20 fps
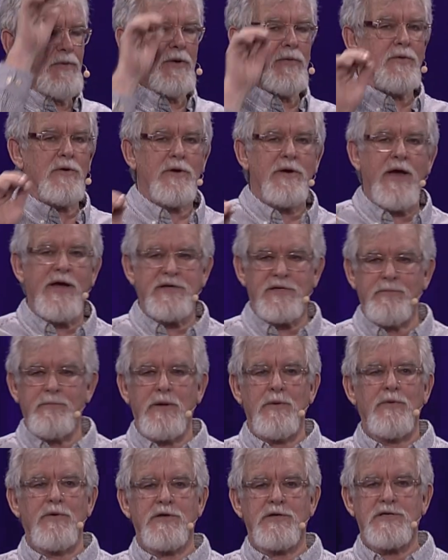be real nice to be
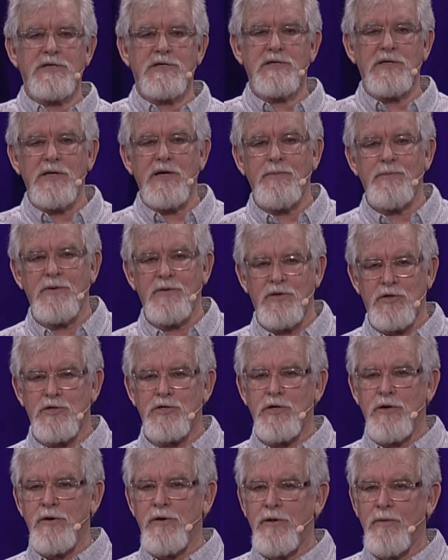able to sleep in the
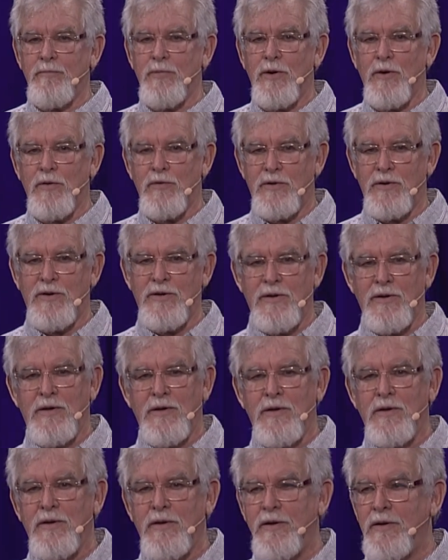stern of the boat
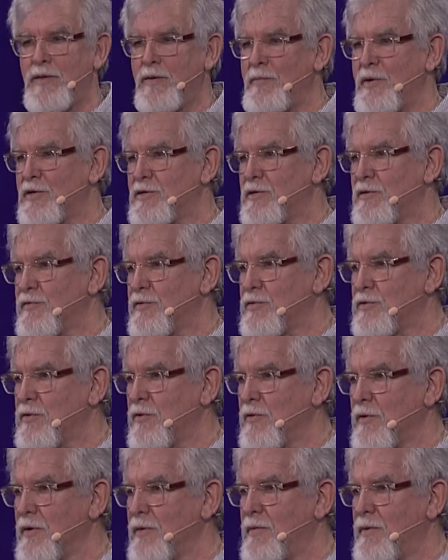in the midst of the
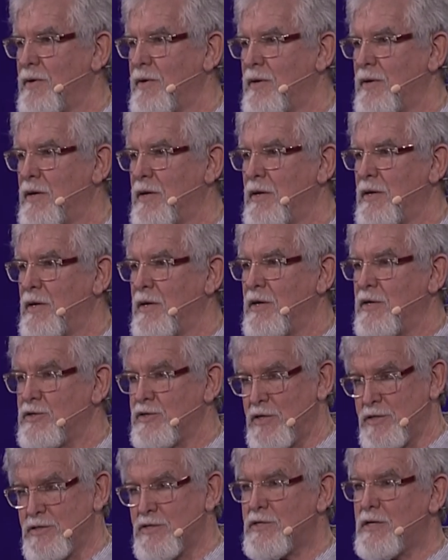storm.
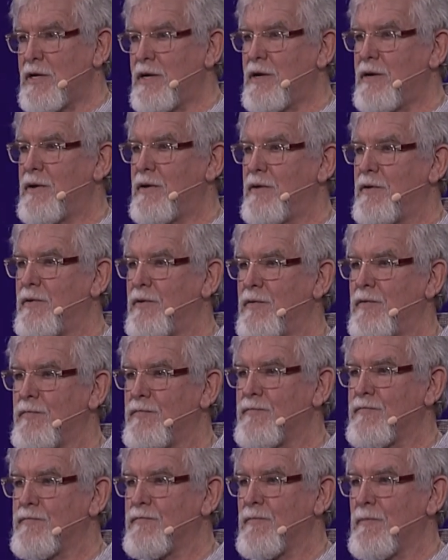Jesus did
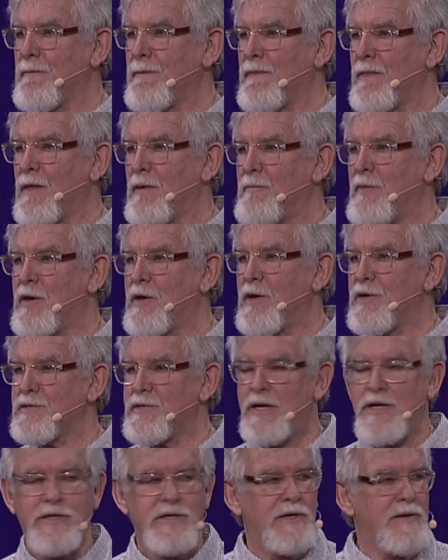because
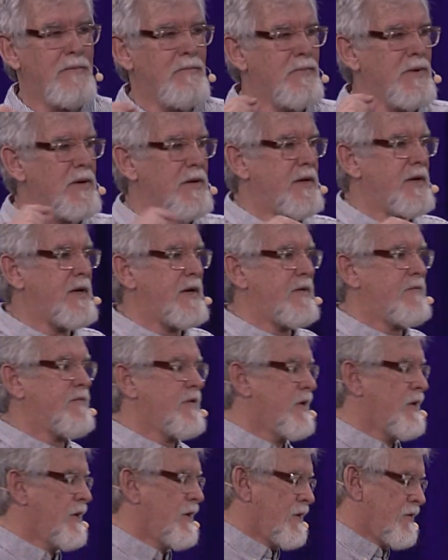he didn't believe
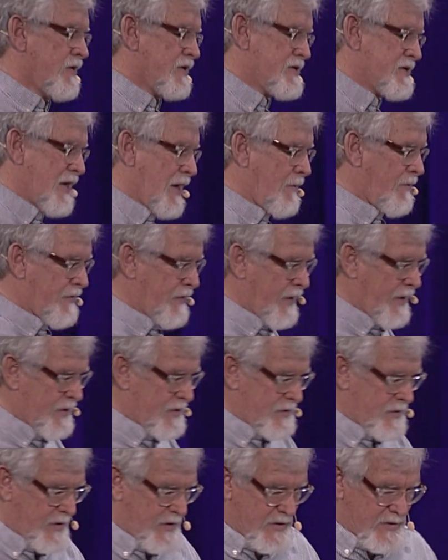the same things
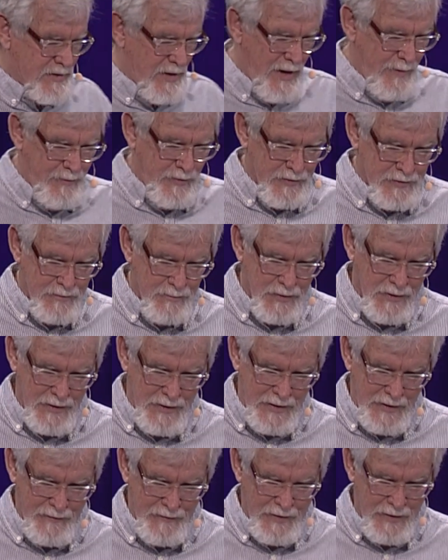the disciples
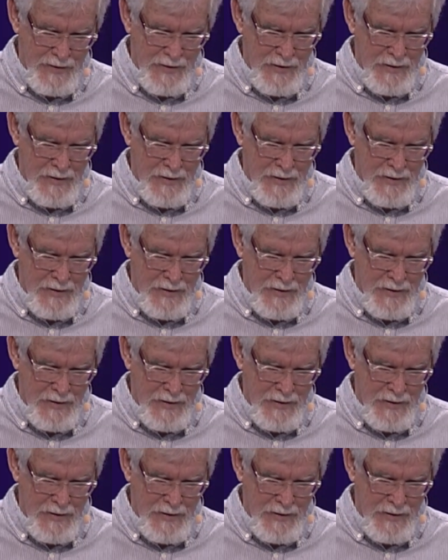believed.